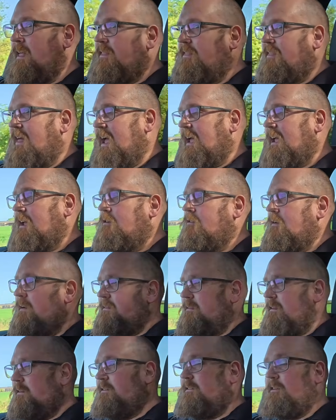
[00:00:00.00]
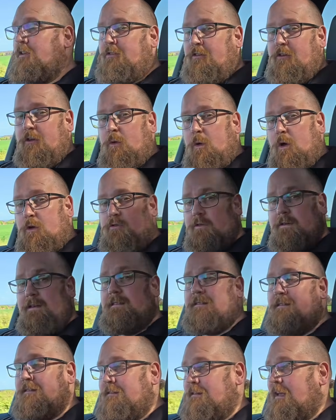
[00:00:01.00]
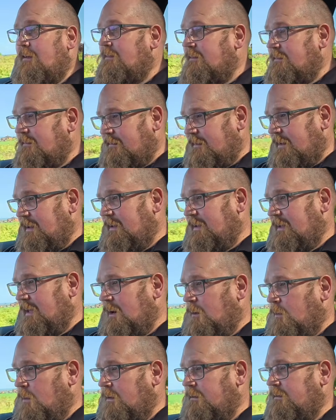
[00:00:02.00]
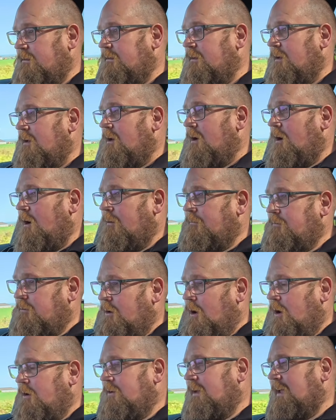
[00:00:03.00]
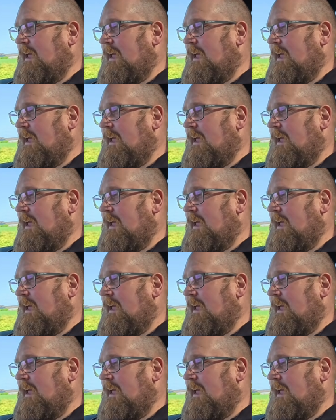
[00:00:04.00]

that increases to 270 kilowatts of charging